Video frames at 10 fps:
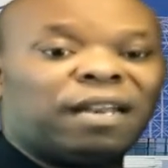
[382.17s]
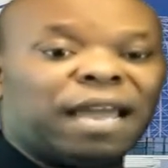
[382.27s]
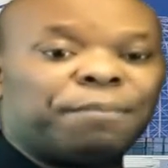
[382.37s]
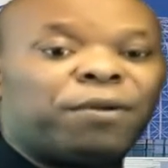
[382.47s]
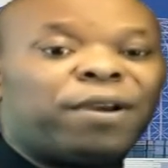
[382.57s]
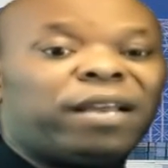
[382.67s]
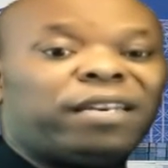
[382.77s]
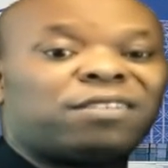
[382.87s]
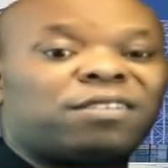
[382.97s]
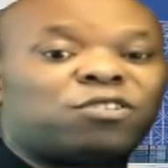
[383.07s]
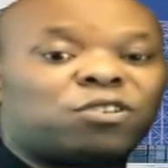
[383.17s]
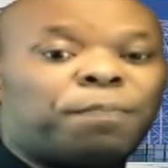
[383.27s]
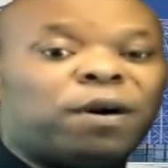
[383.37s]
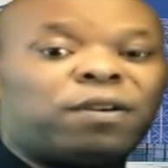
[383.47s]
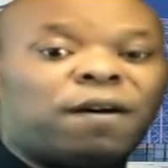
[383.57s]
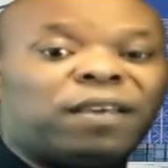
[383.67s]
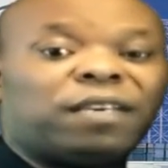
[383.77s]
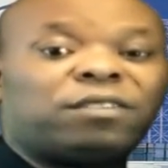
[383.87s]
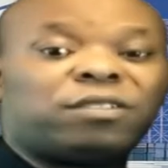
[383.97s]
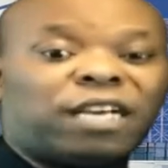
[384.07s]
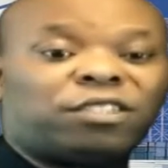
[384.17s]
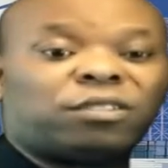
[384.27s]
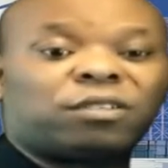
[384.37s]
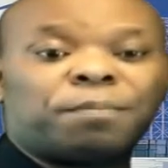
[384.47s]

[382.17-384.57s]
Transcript: Liberia needs the support of the international